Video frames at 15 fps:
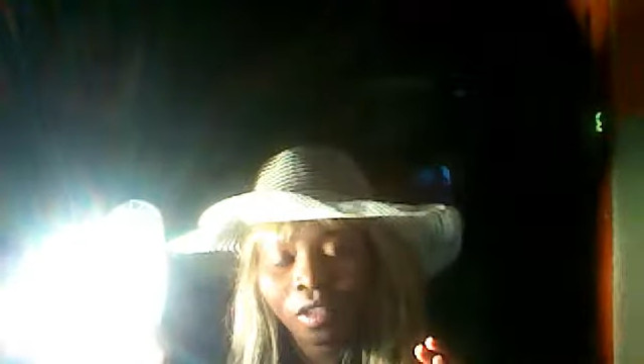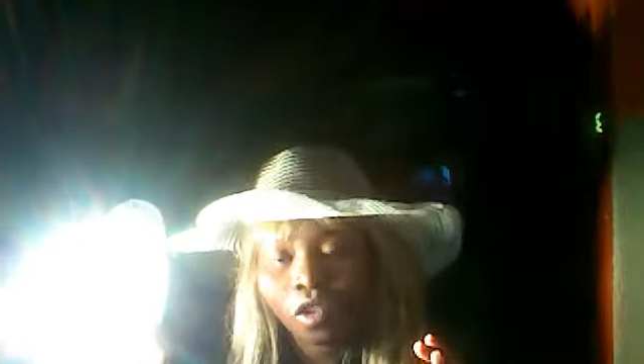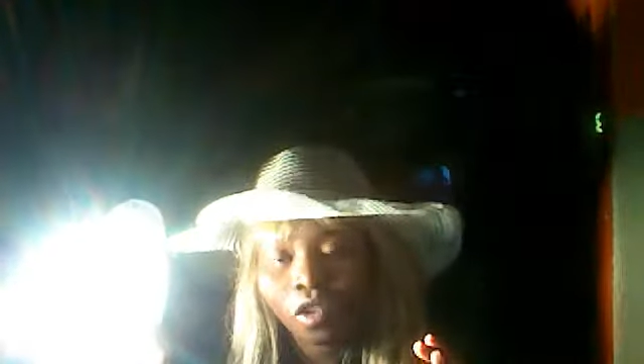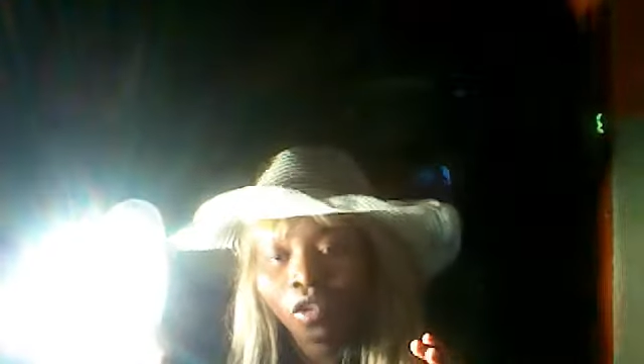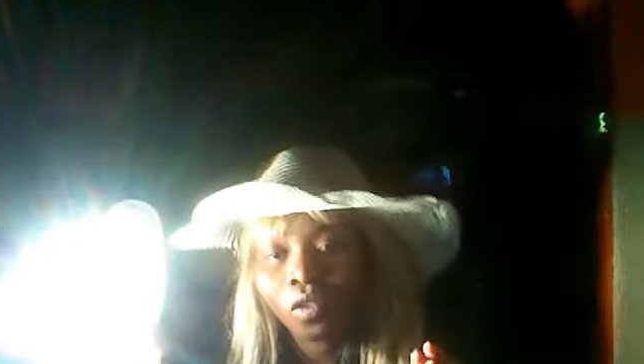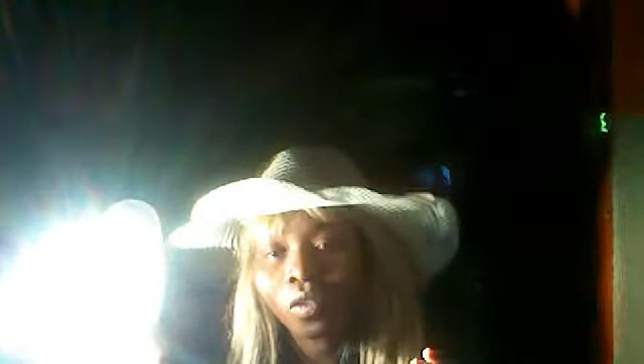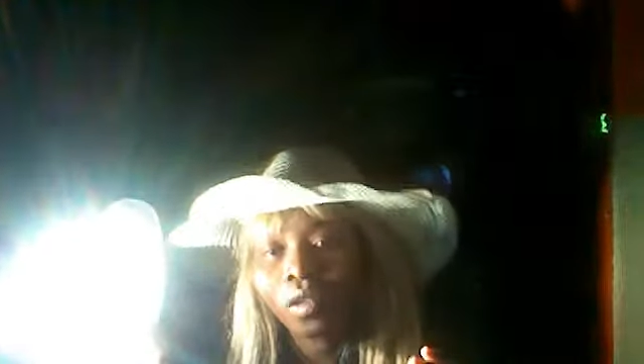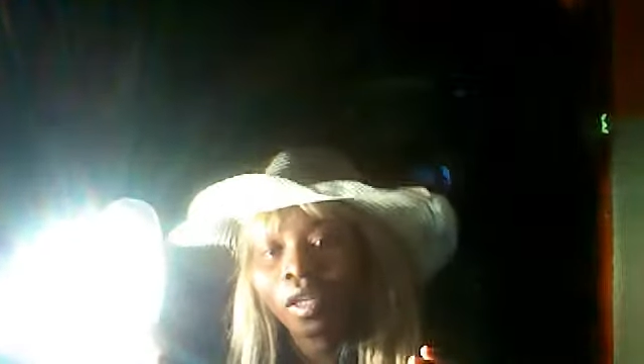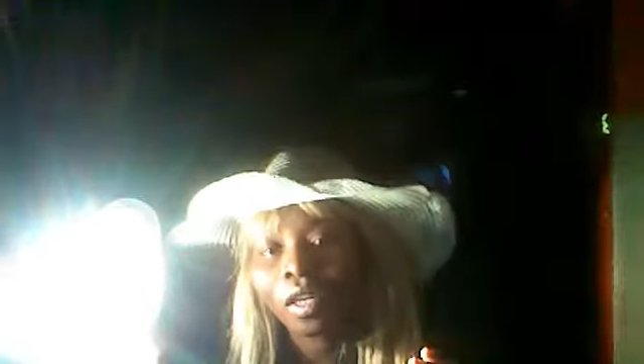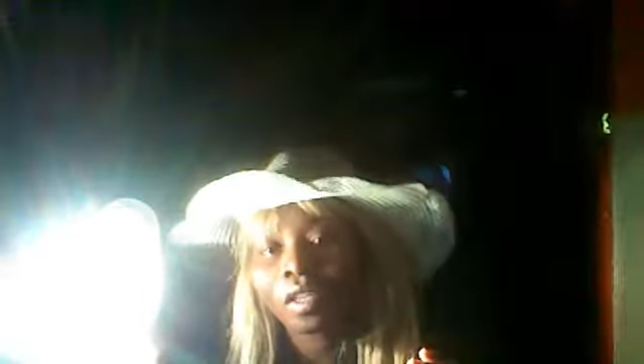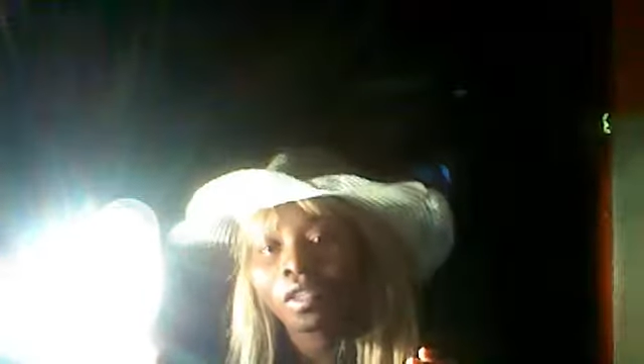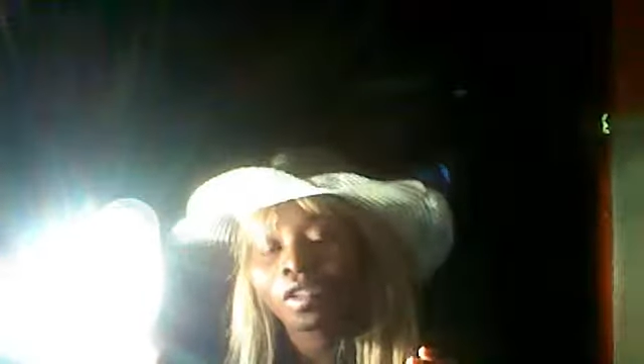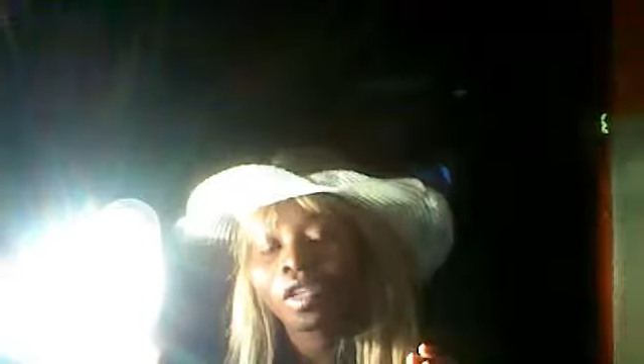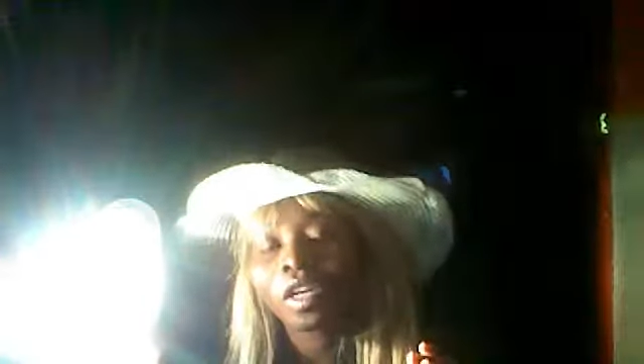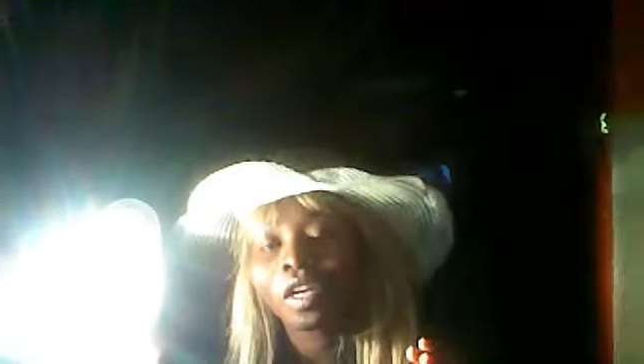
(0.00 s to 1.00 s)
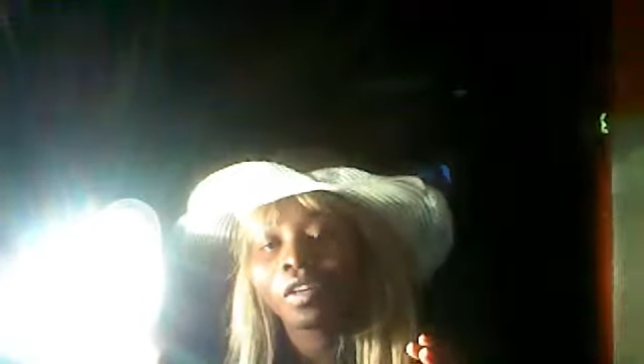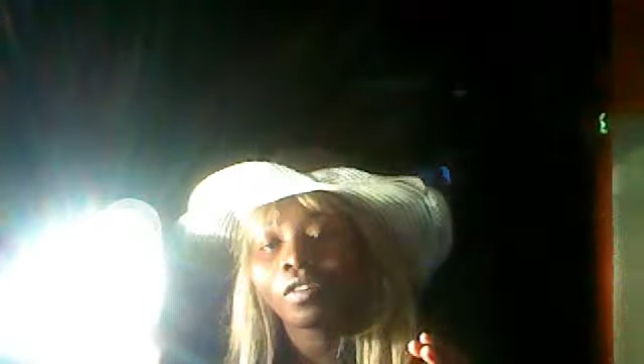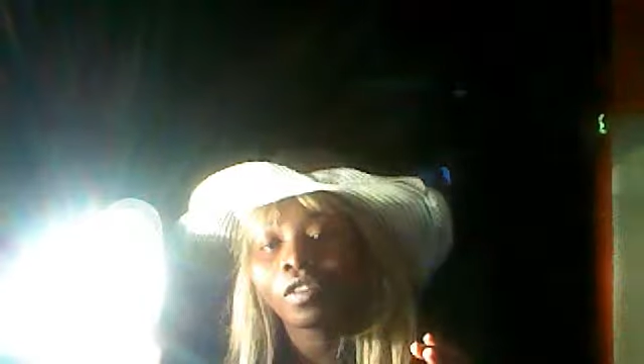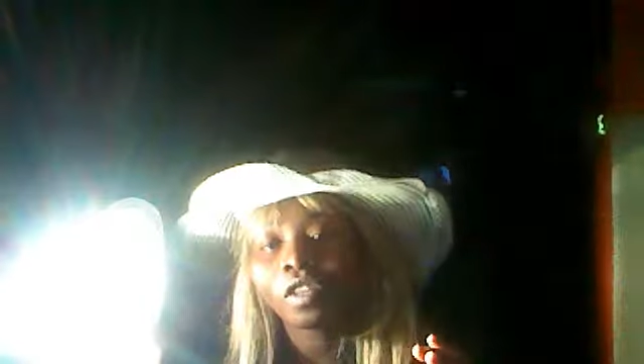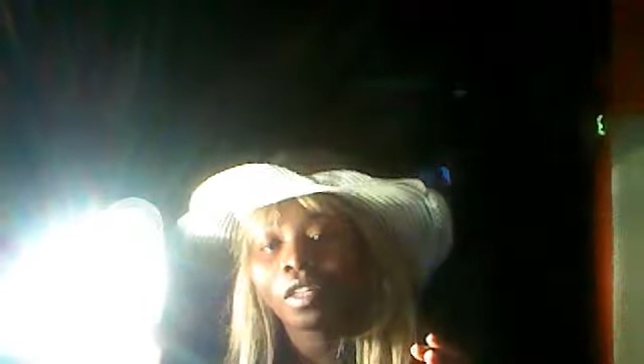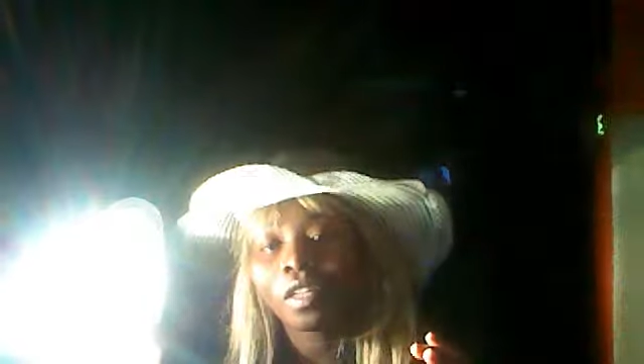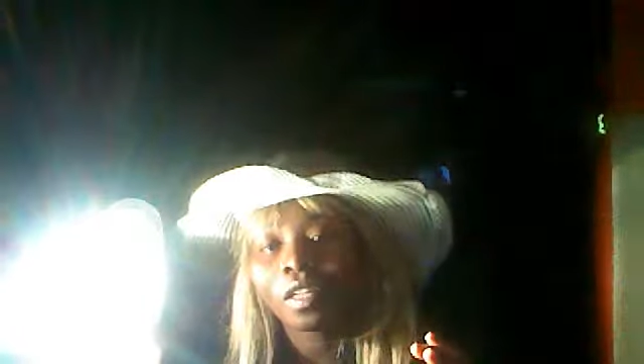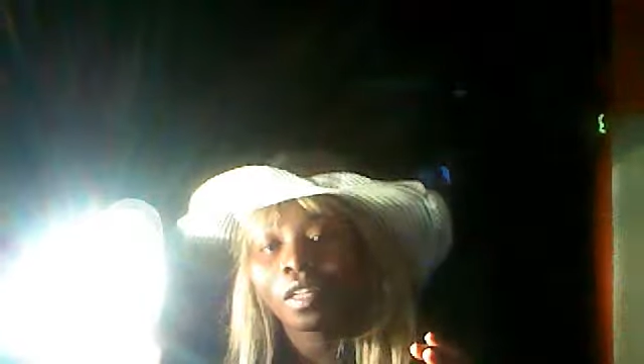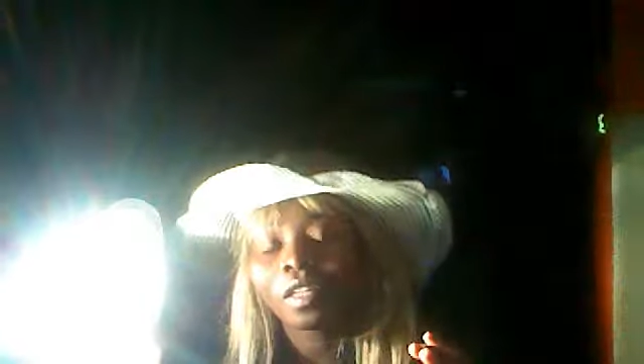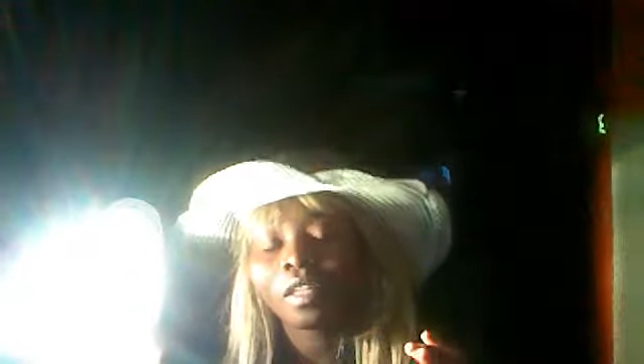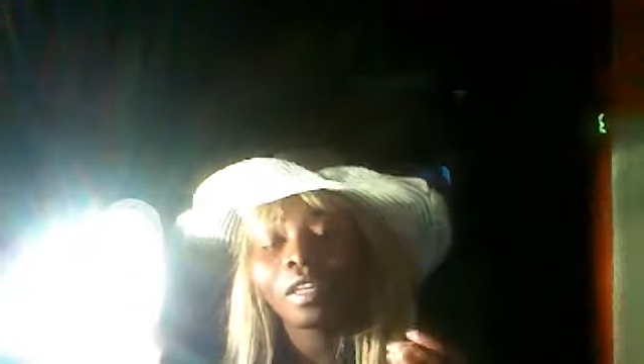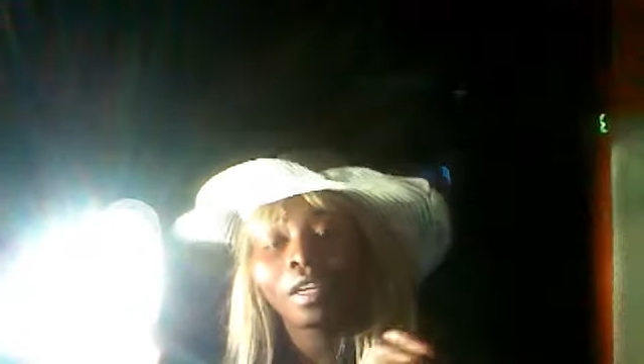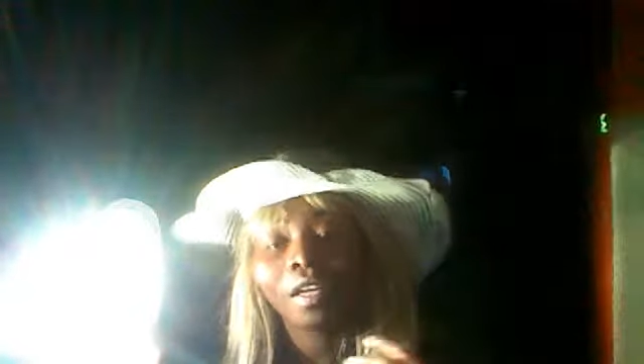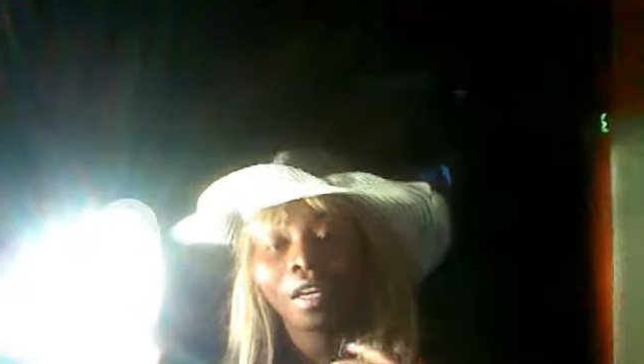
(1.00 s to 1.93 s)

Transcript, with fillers: so nice to have children.